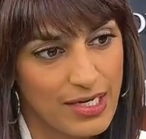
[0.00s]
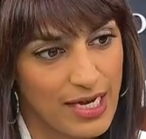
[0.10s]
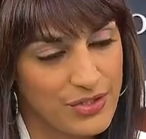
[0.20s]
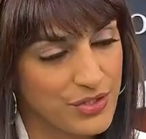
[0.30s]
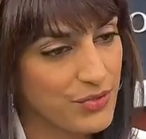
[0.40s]

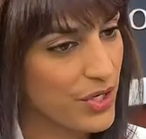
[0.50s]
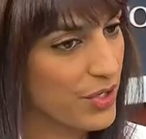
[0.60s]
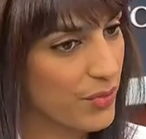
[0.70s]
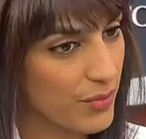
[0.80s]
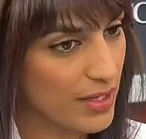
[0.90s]
As you
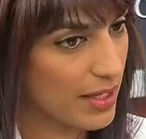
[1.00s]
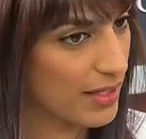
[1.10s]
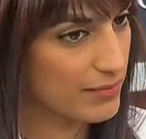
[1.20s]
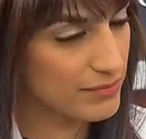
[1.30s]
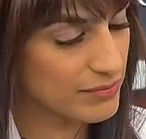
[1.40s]
know,
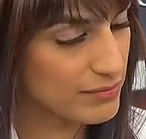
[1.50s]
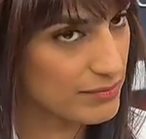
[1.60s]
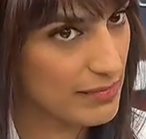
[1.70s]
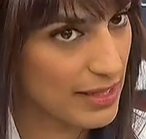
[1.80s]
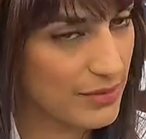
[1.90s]
uh,
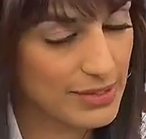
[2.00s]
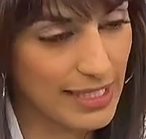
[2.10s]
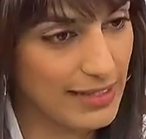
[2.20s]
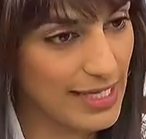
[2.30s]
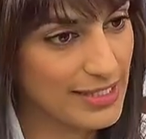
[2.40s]
I think it was
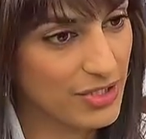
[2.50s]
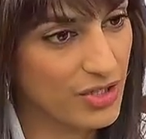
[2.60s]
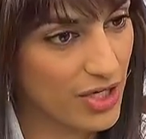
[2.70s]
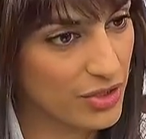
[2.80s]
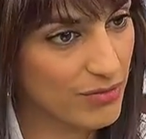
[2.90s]
late last year,
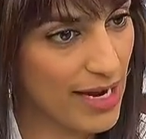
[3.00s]
Dr.